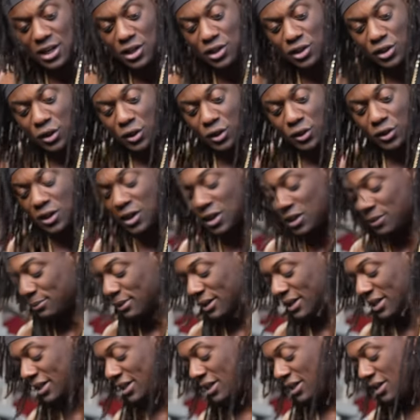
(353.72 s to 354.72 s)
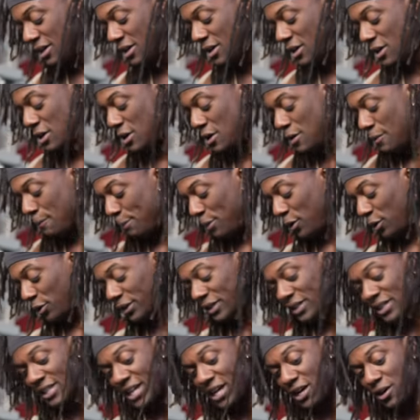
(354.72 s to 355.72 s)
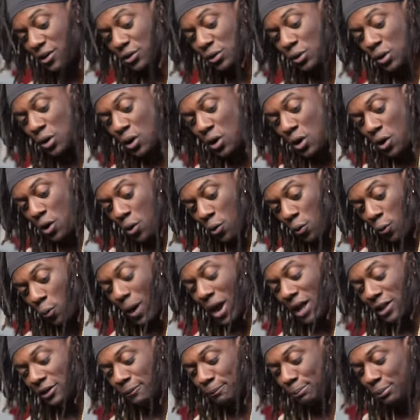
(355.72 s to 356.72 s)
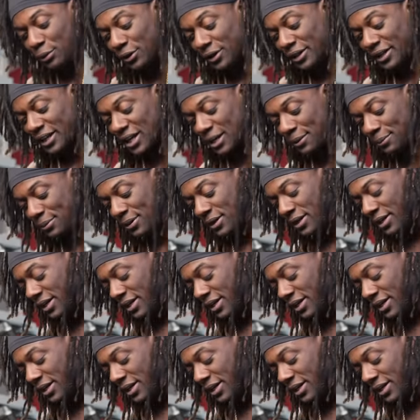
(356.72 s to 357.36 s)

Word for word: turn on by pulling down while I'm pulling up.